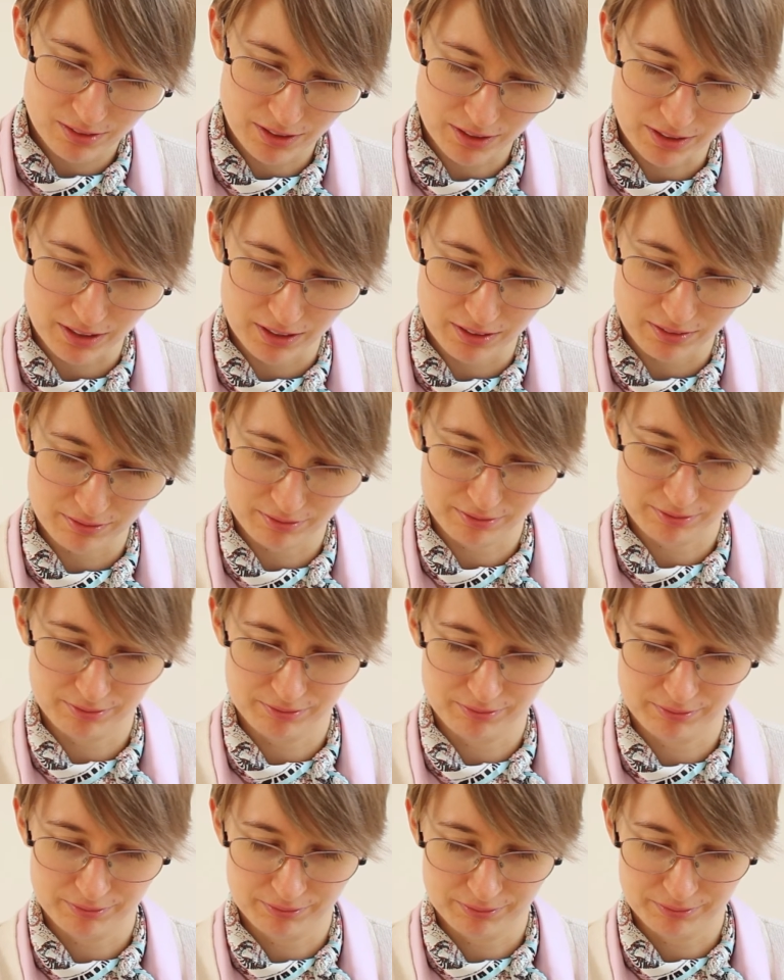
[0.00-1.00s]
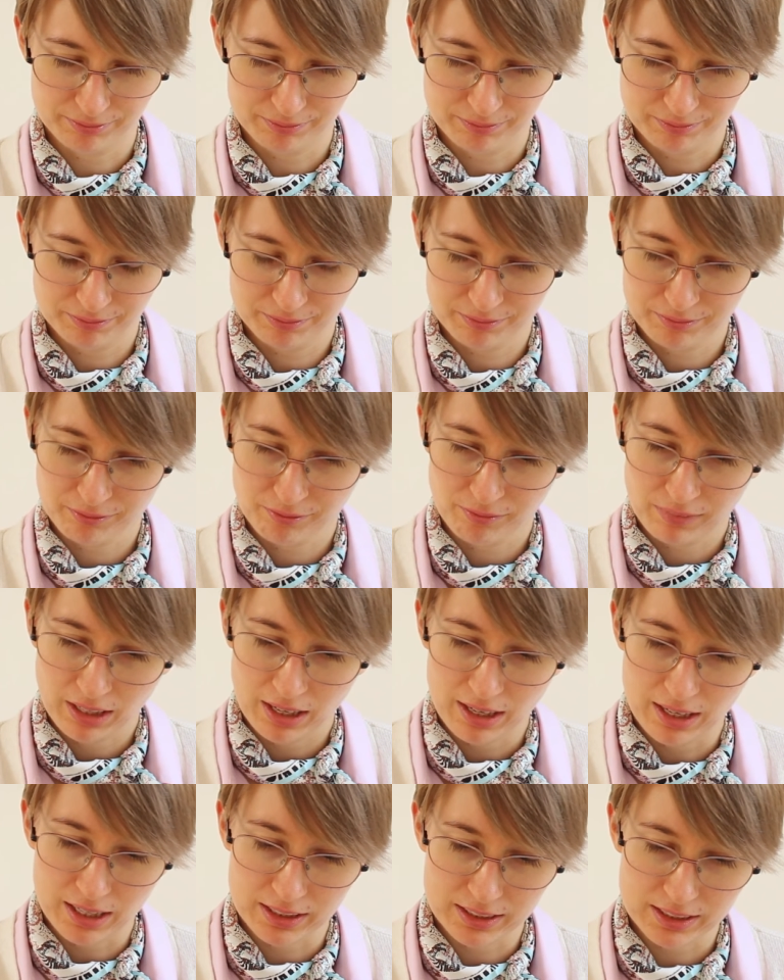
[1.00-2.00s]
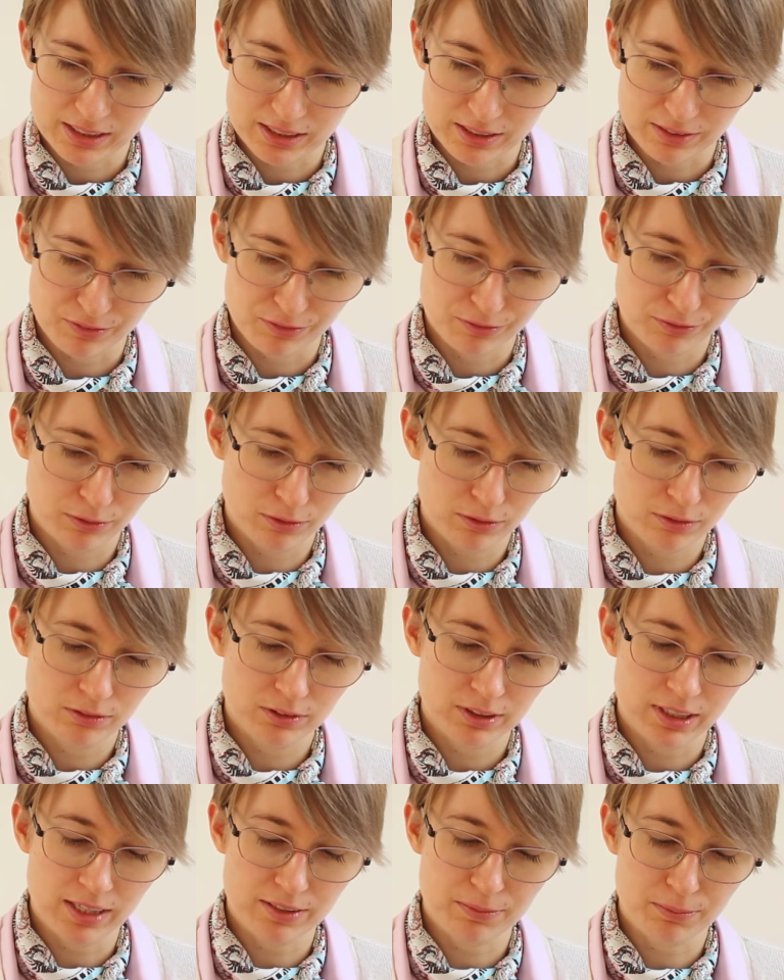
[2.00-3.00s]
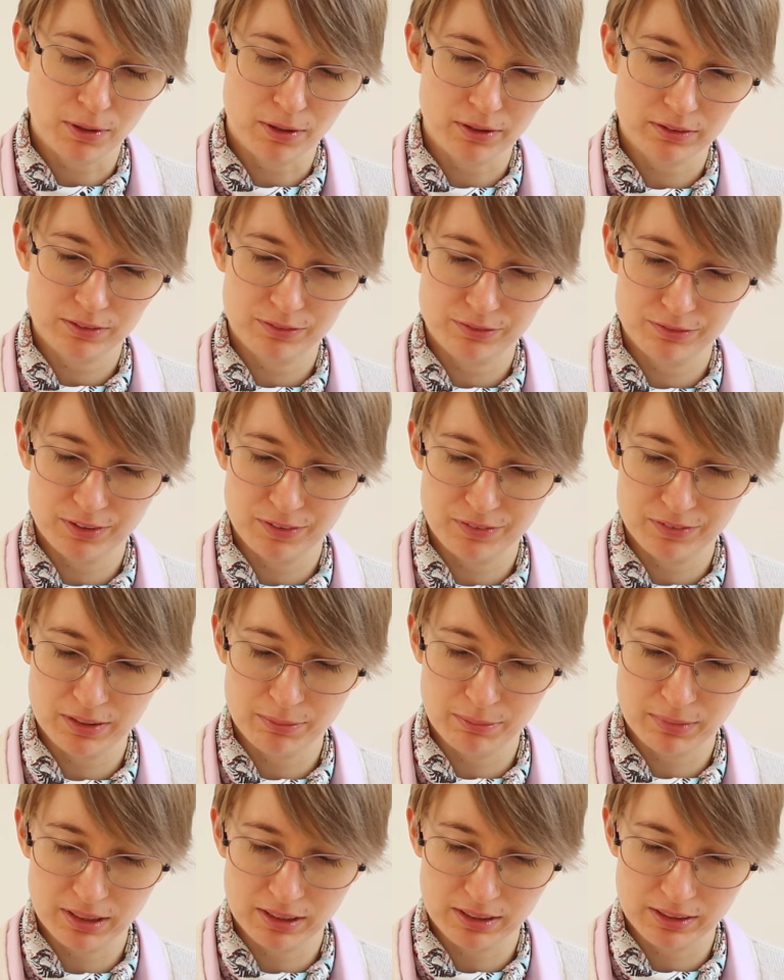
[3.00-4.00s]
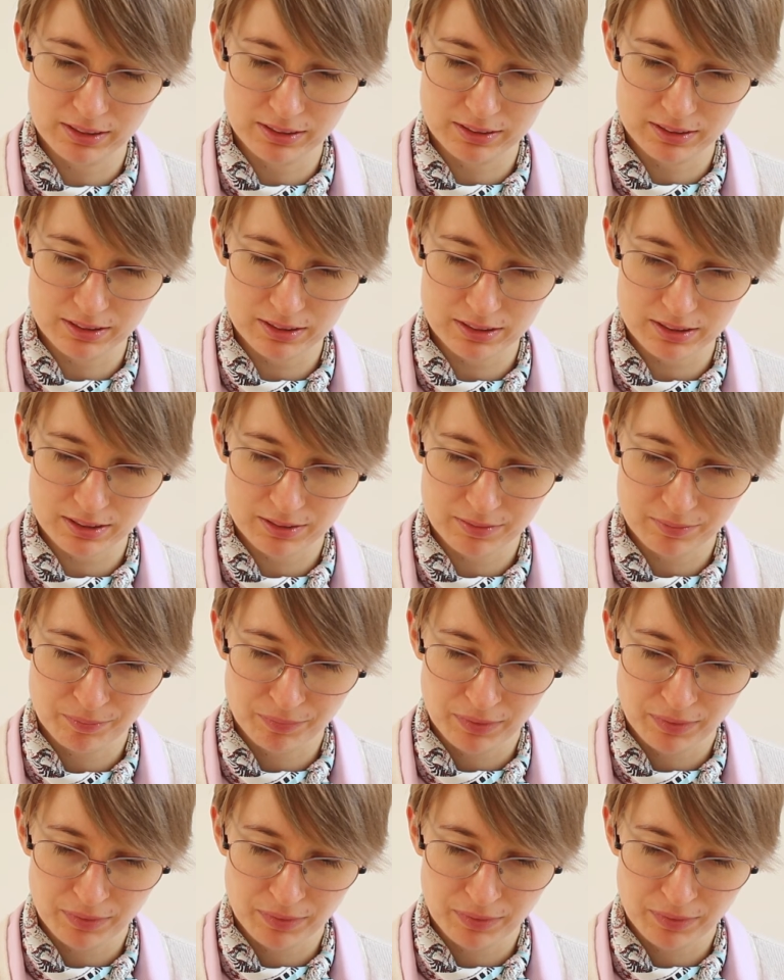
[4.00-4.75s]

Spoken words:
Okay. This is a full-size product, 50 milliliters.